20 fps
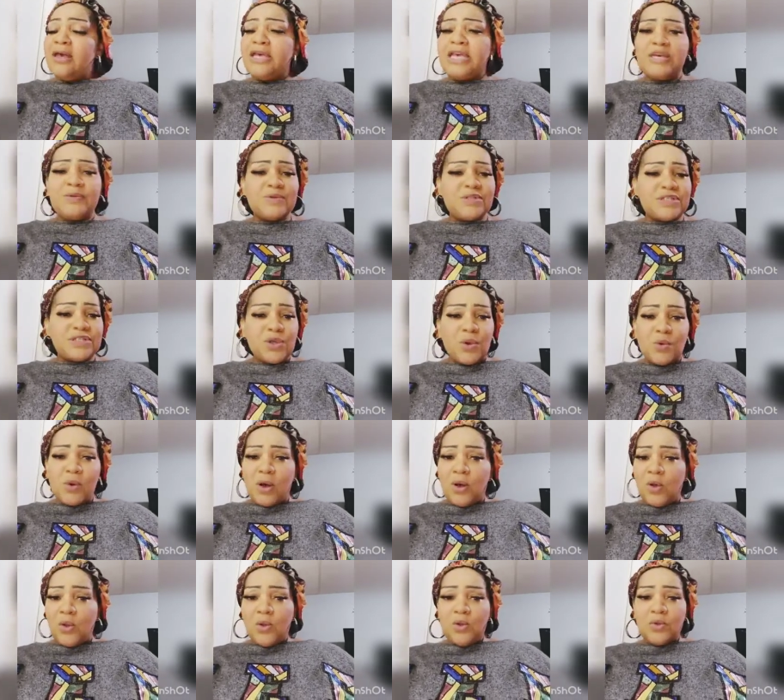he was so
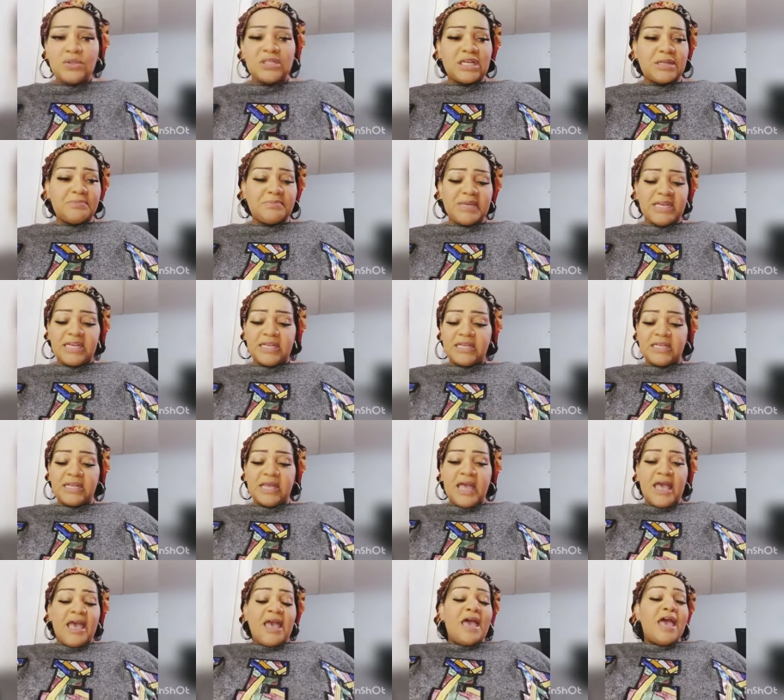cold and mean
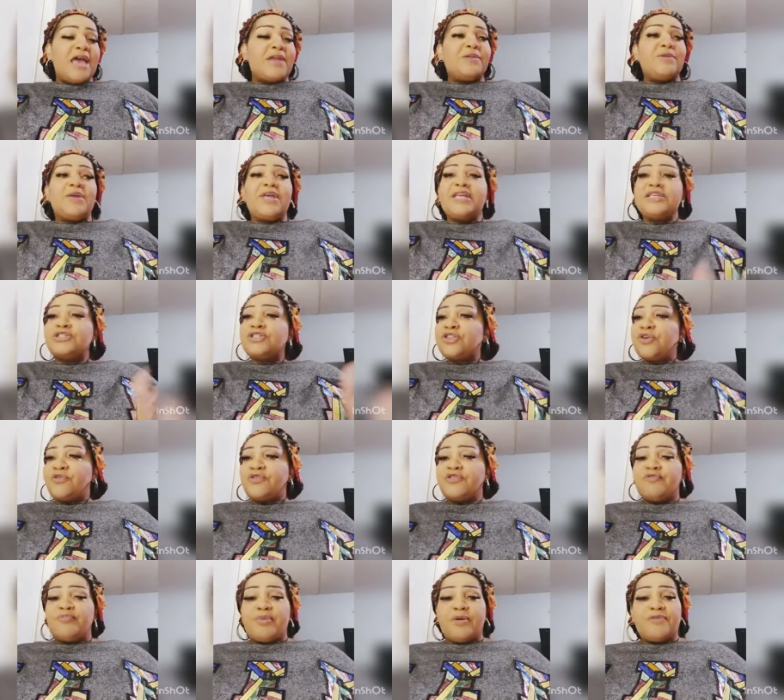and his
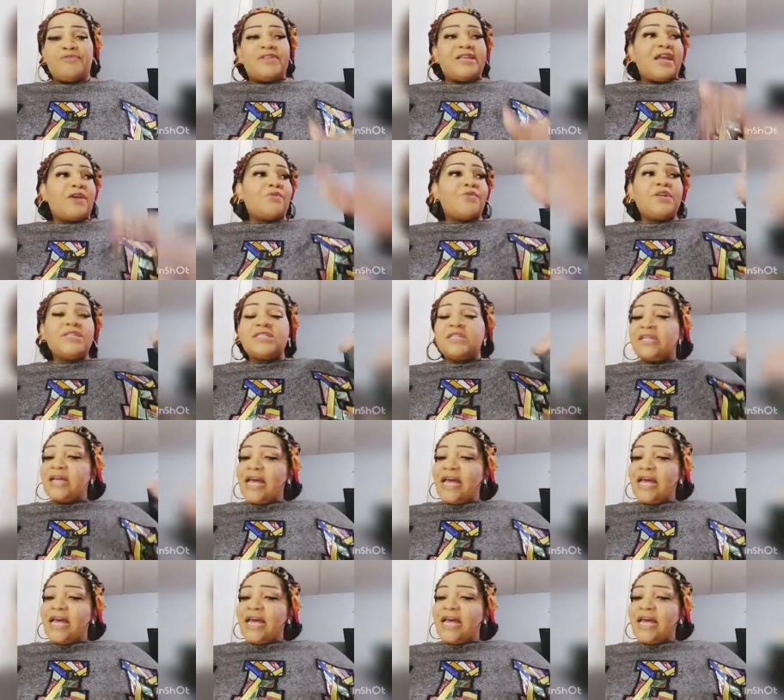30th birthday i rented